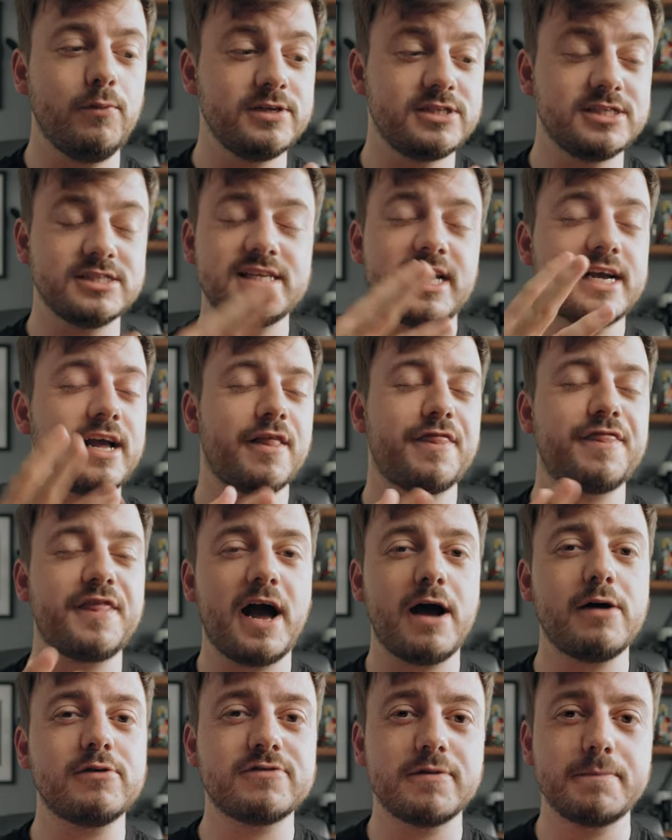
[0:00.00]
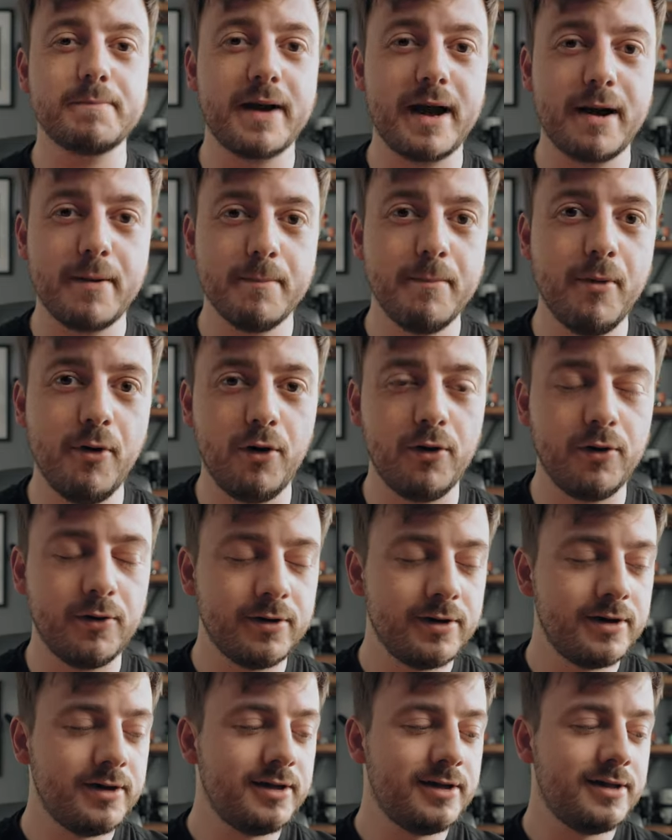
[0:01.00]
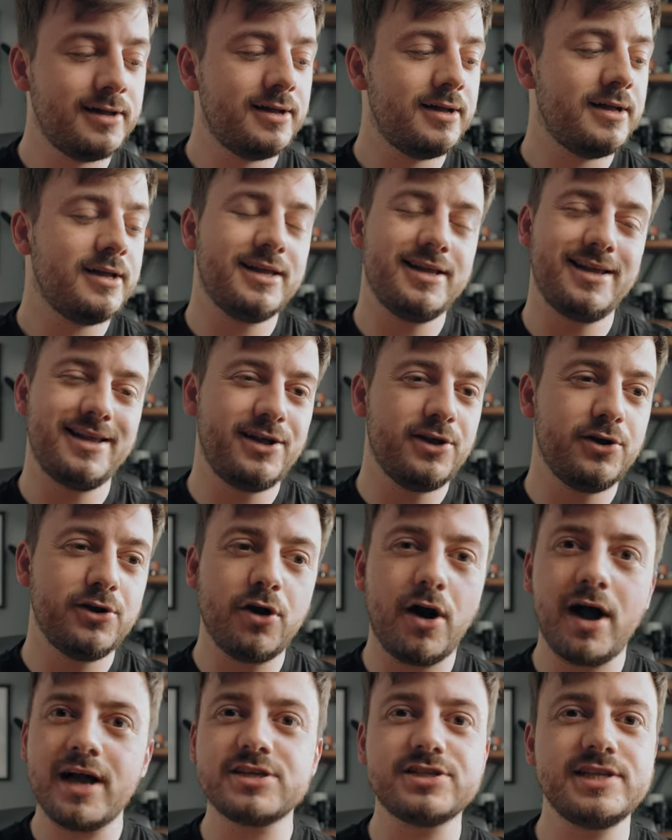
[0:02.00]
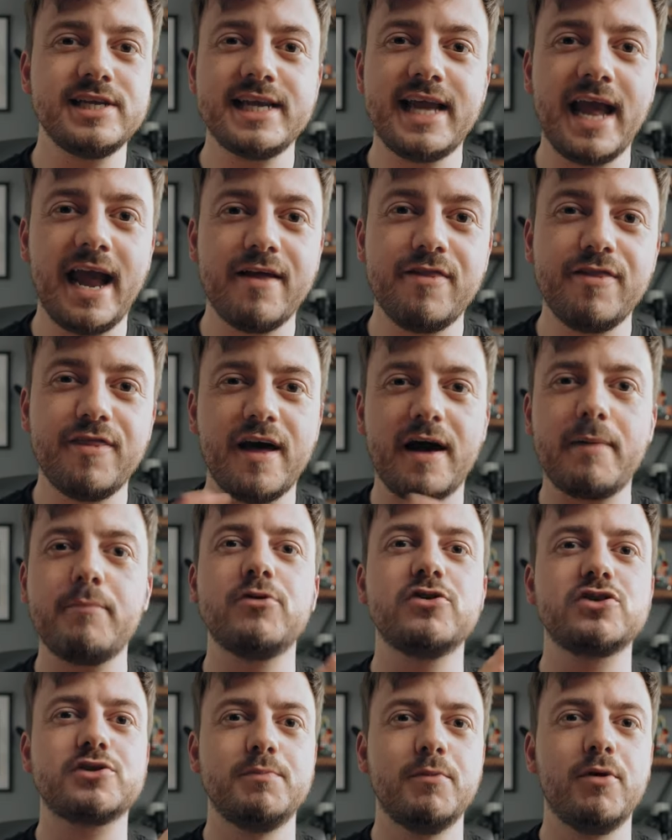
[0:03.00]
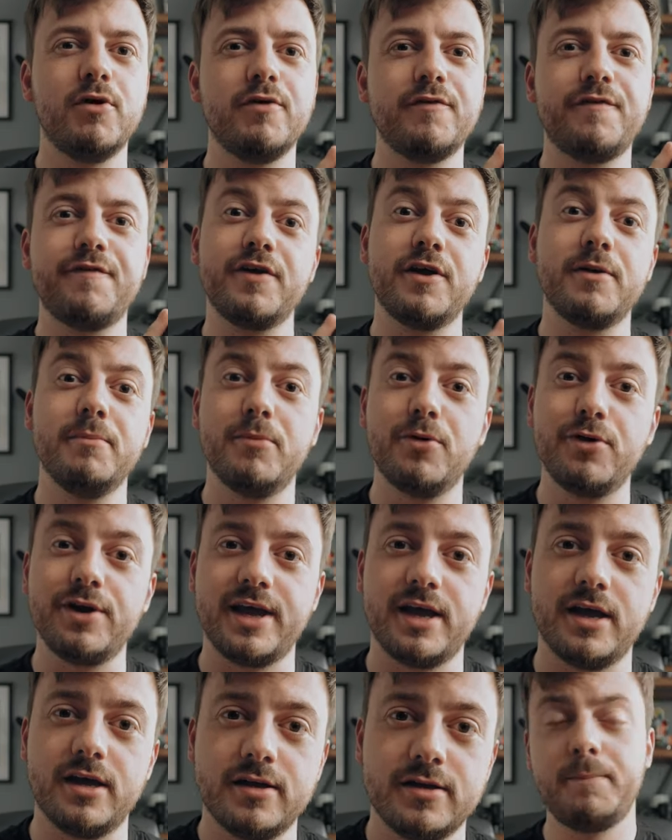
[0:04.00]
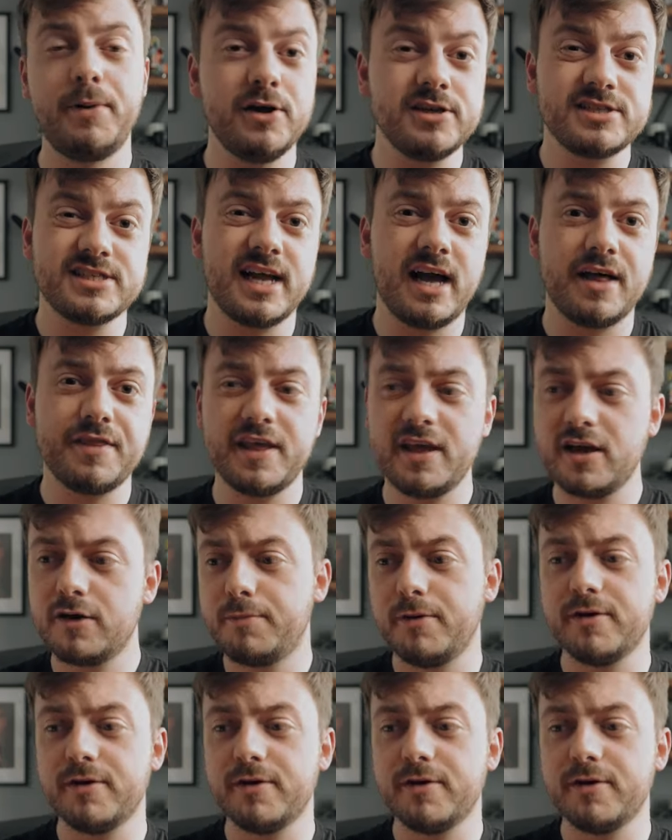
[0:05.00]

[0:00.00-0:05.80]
which is like £1,000 more, you're not actually getting that much more for your money. Personally, I think you could